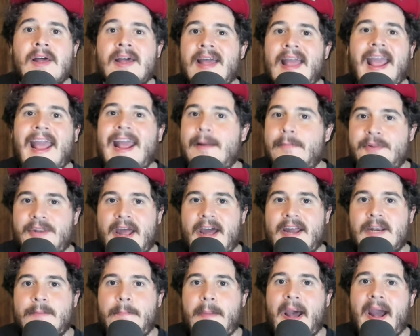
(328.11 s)
Hamlin had
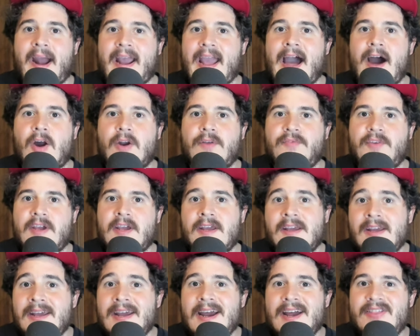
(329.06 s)
to back out of it,
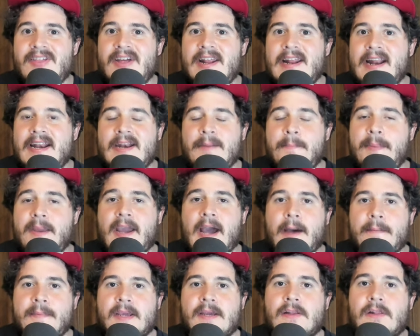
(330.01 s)
and then it ended up
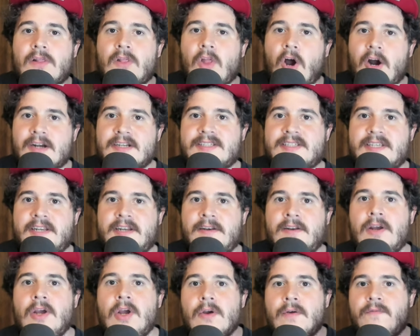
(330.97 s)
becoming Larson
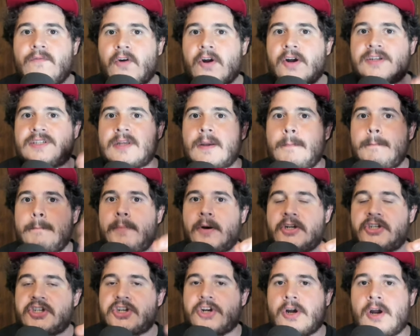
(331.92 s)
versus
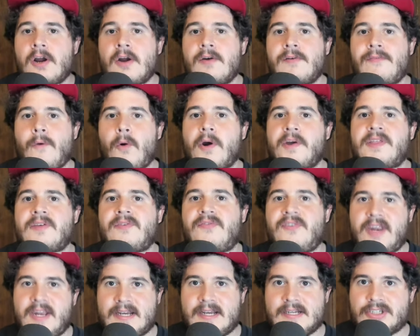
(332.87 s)
Buescher for the
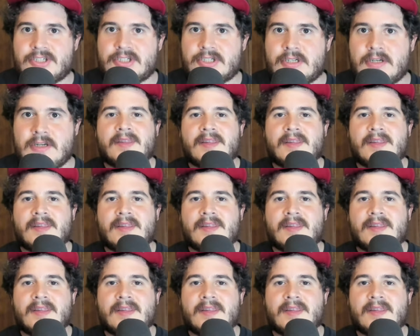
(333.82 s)
finish.